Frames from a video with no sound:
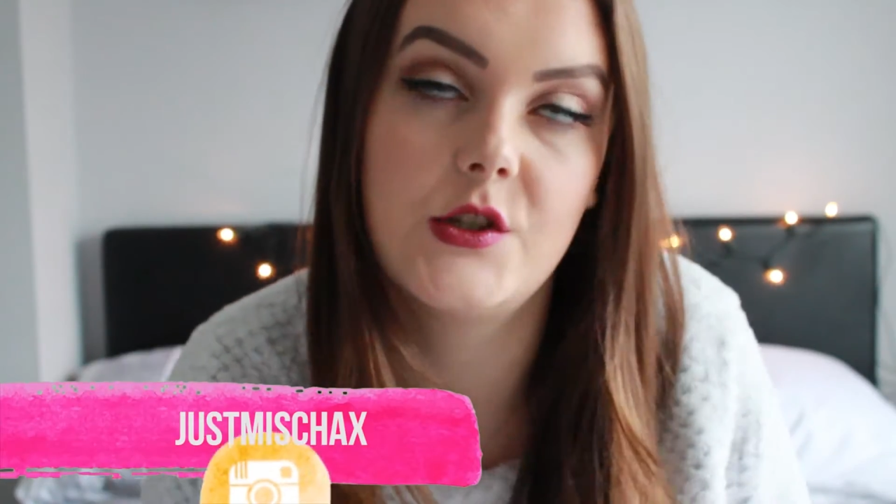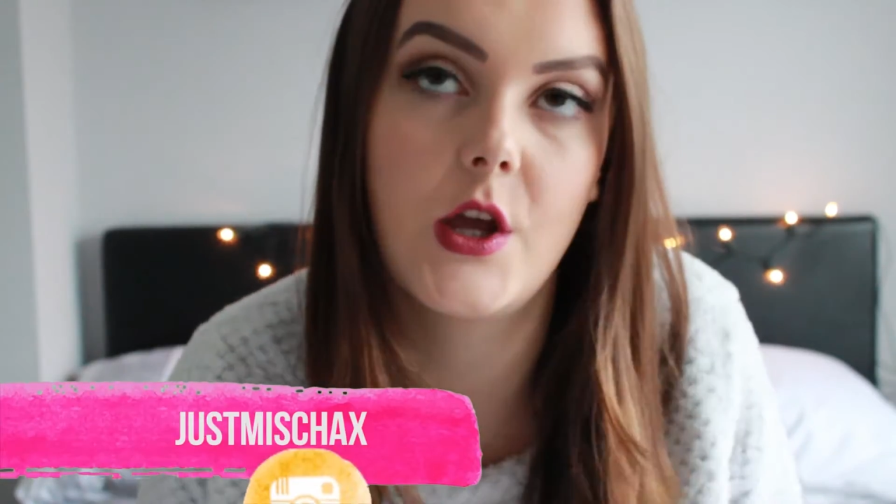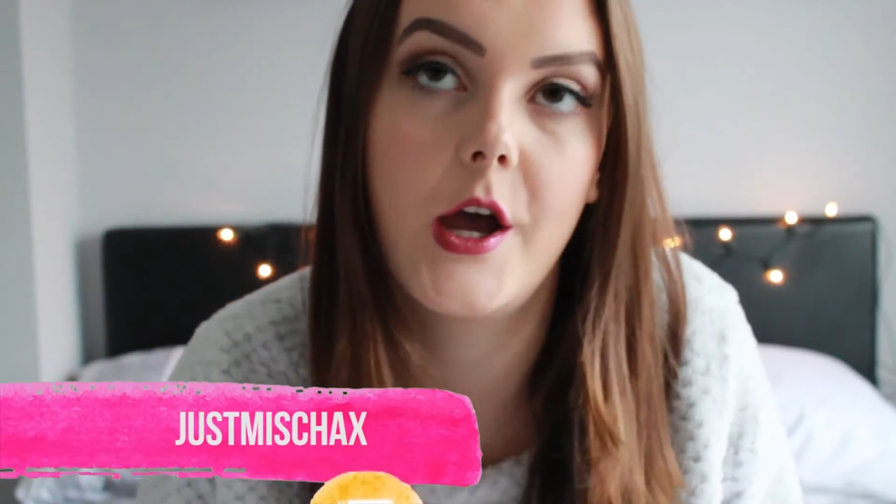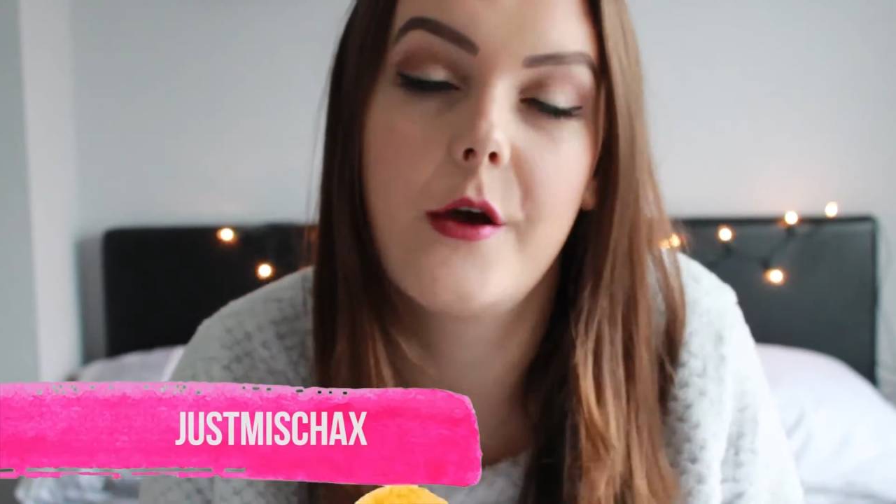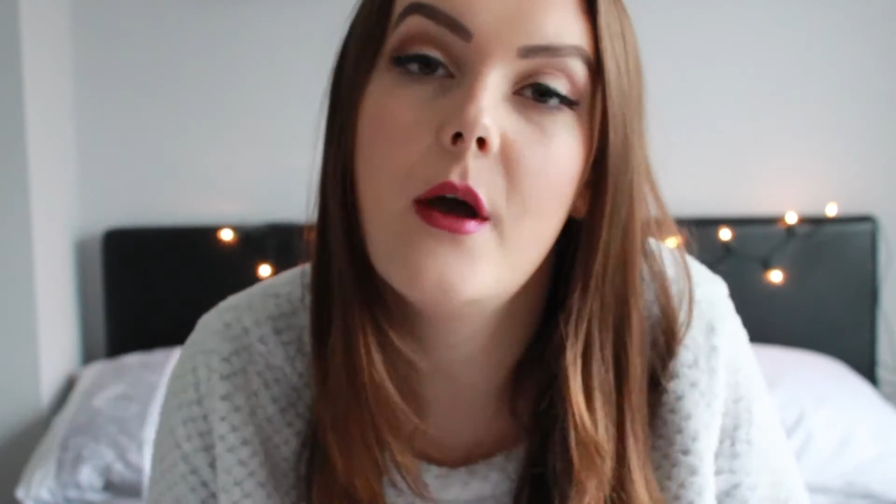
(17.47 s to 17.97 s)

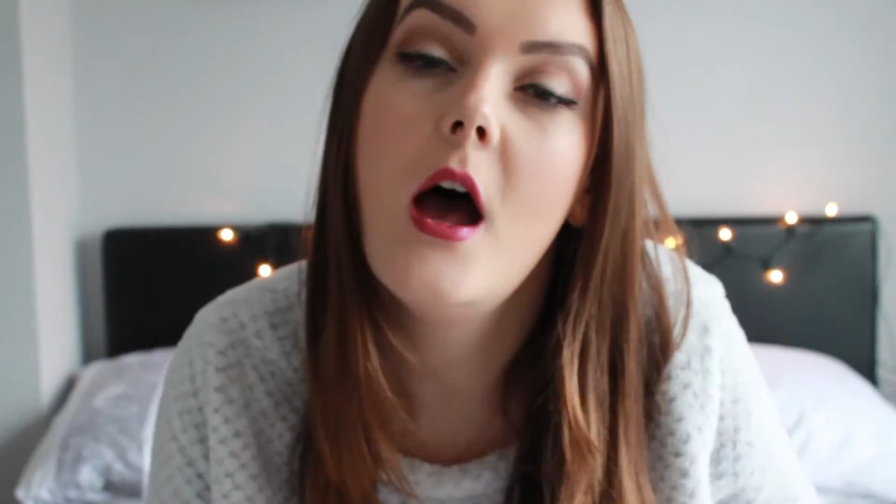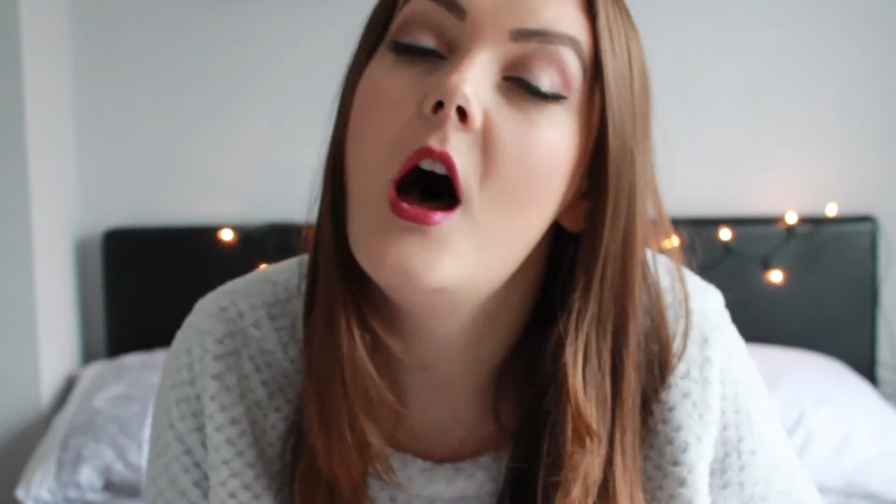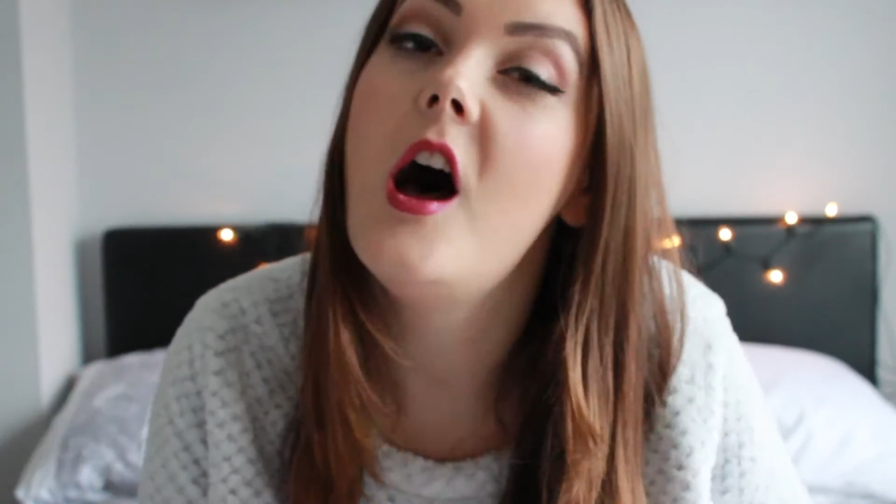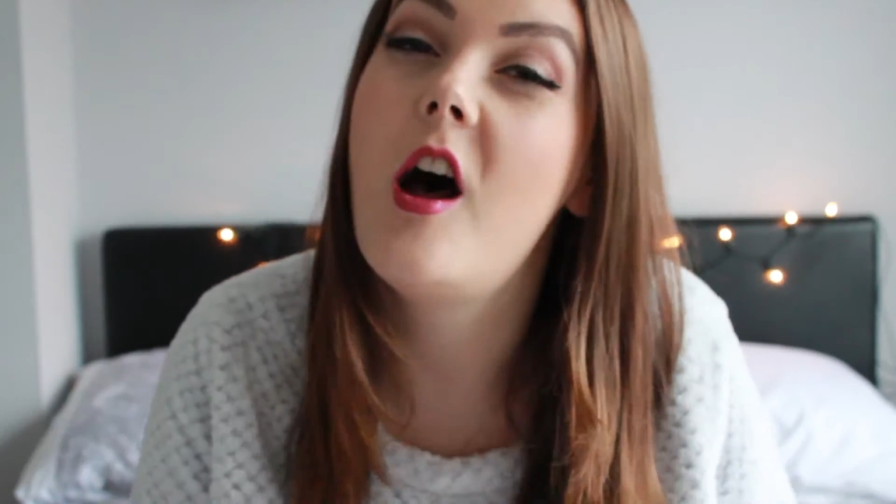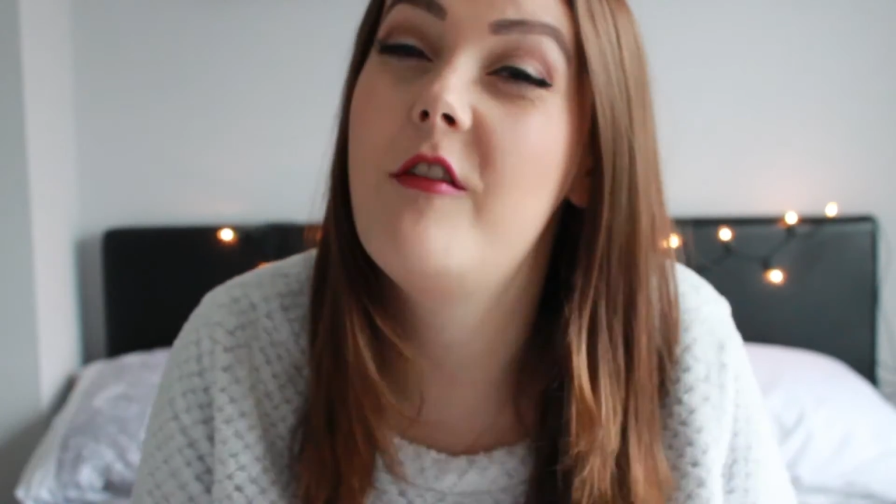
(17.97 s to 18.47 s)
So
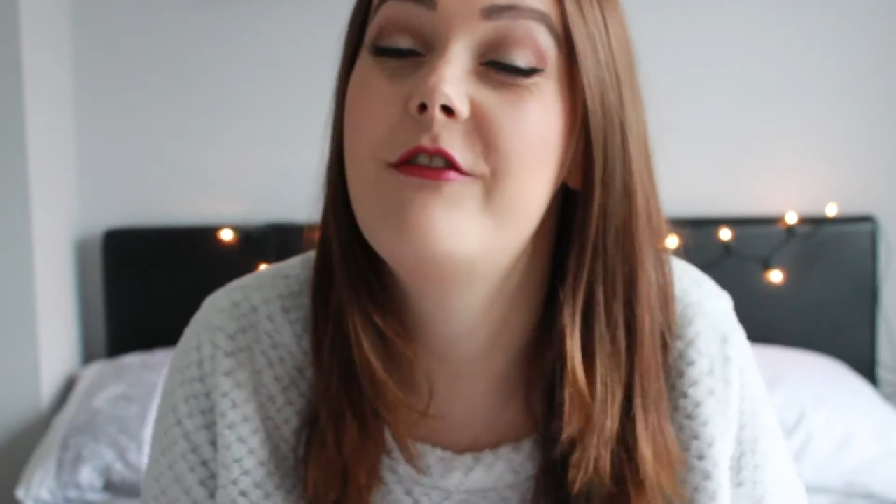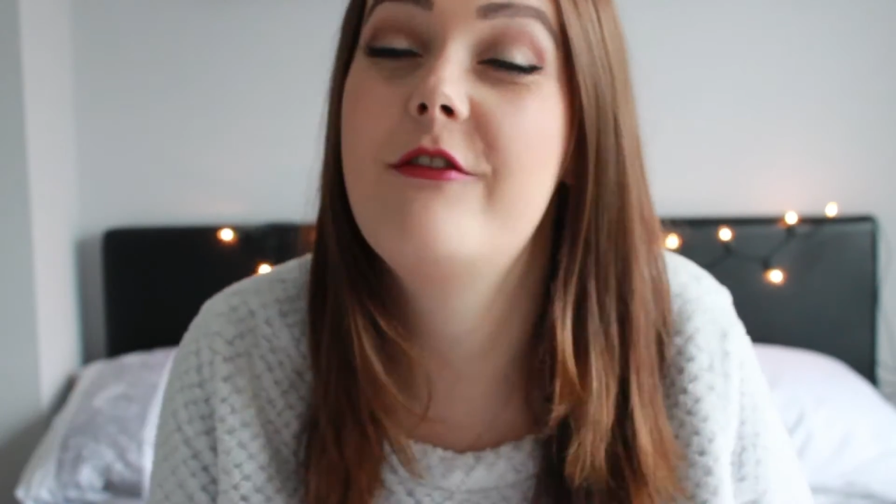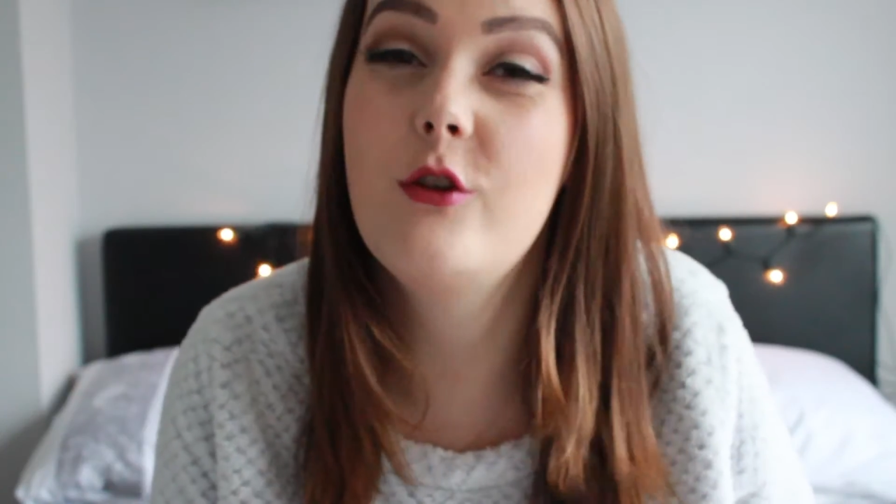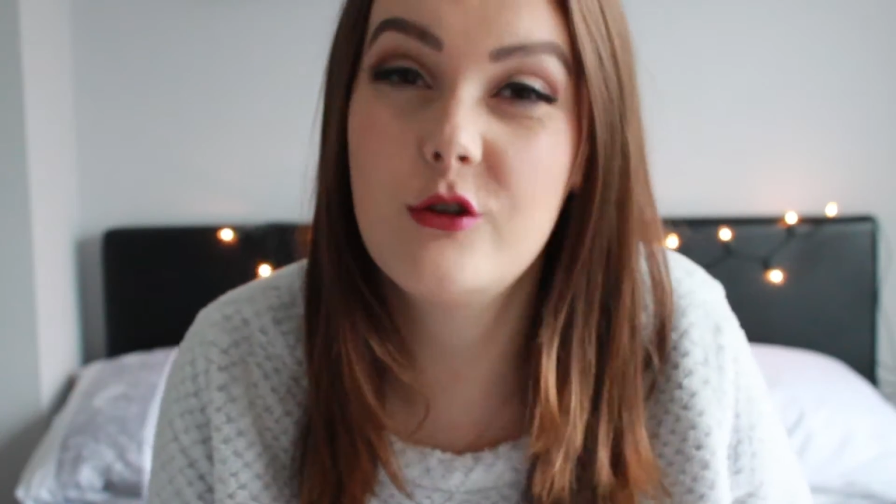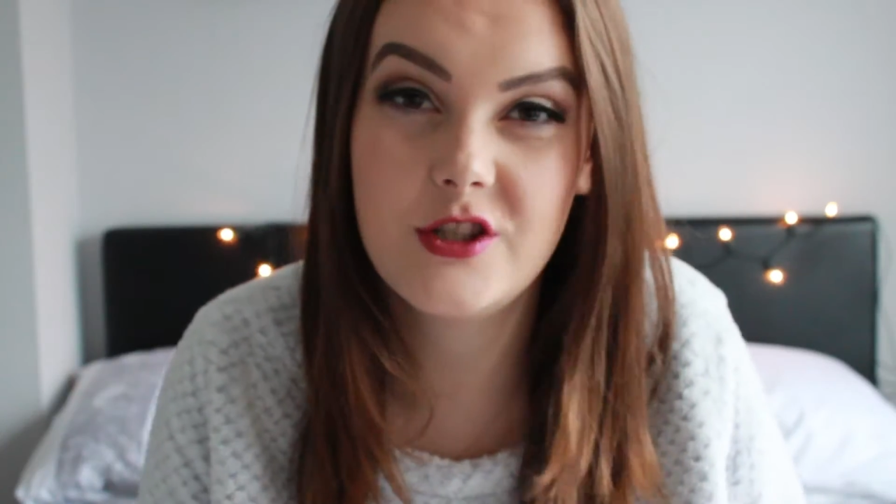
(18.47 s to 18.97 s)

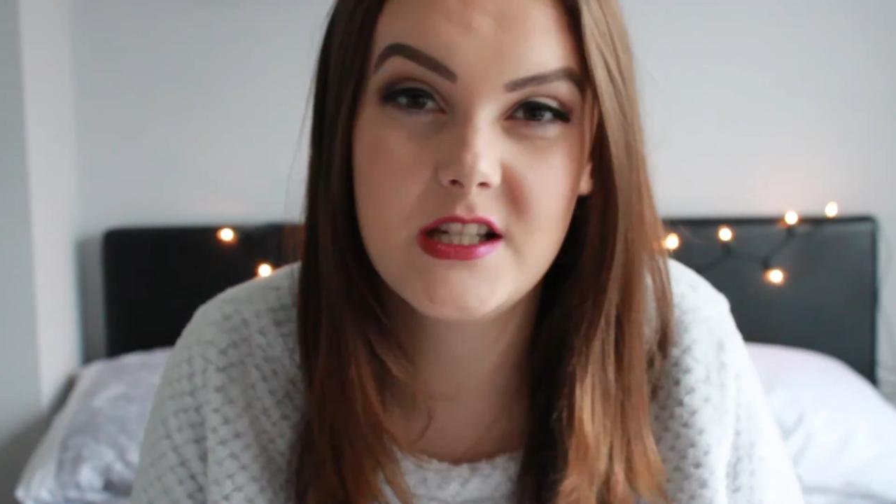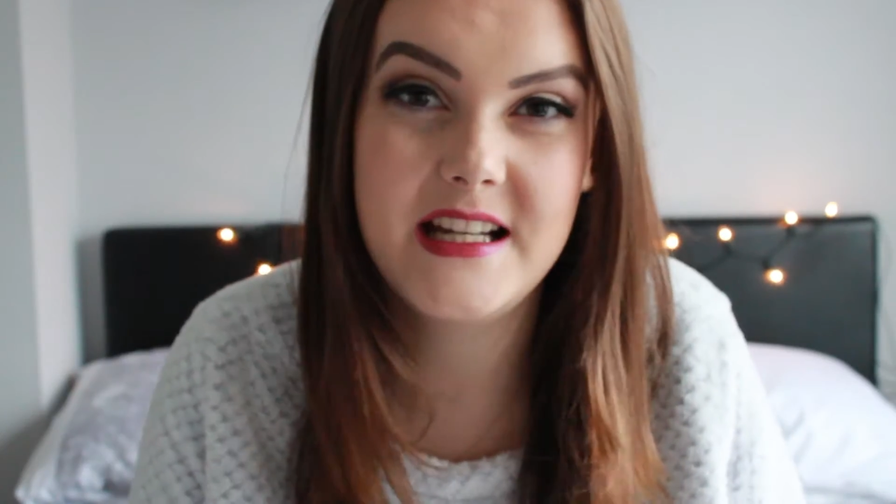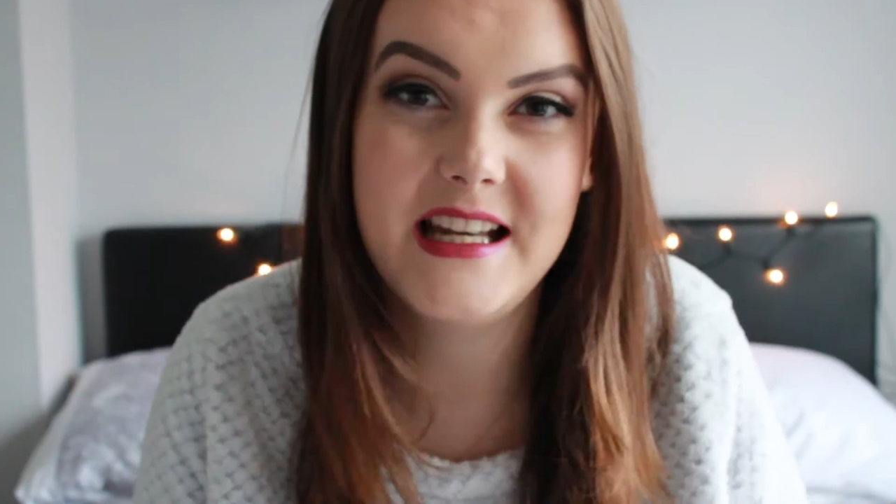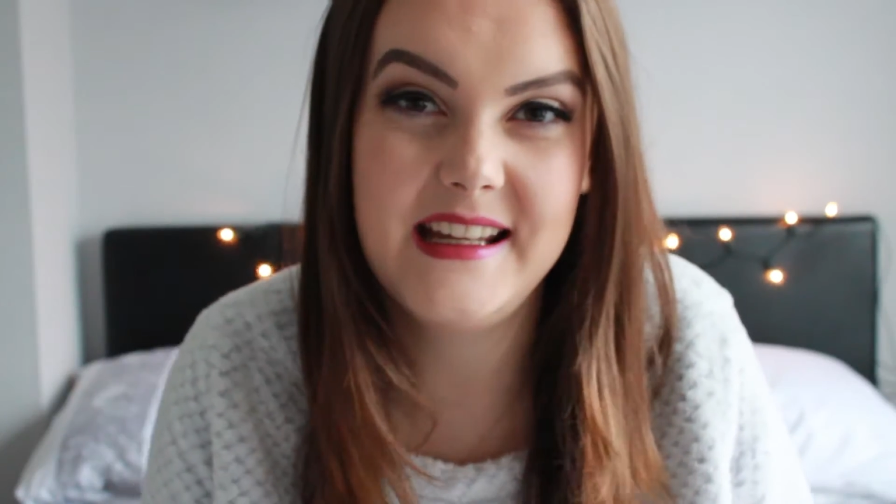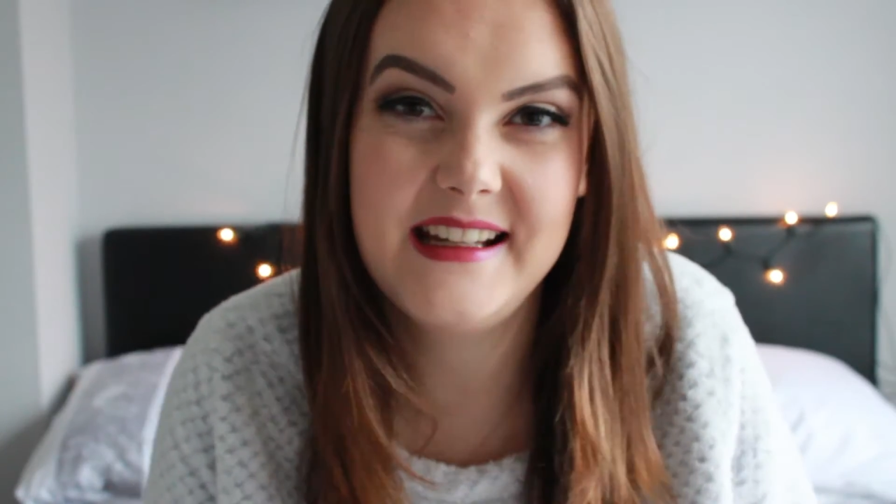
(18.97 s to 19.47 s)

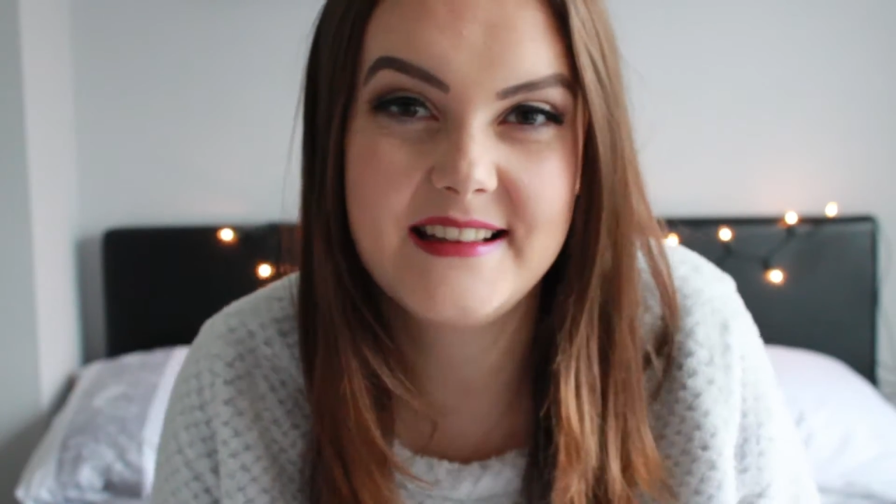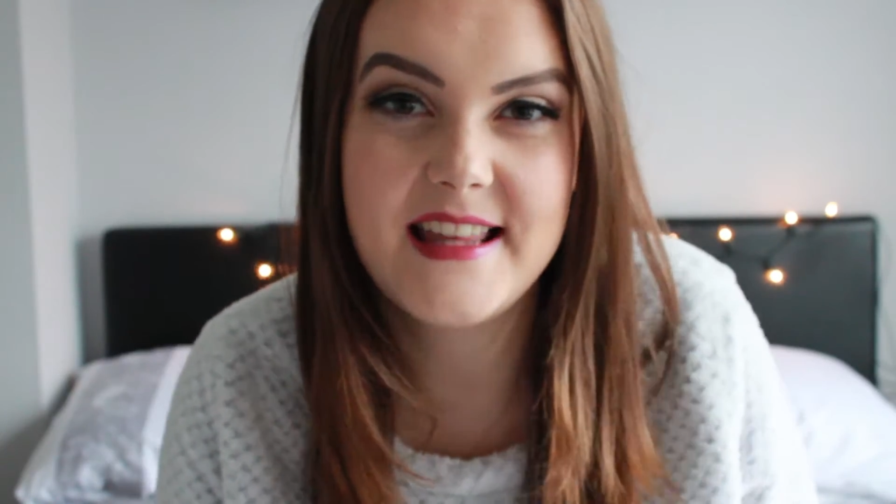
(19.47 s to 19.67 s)
unfortunately,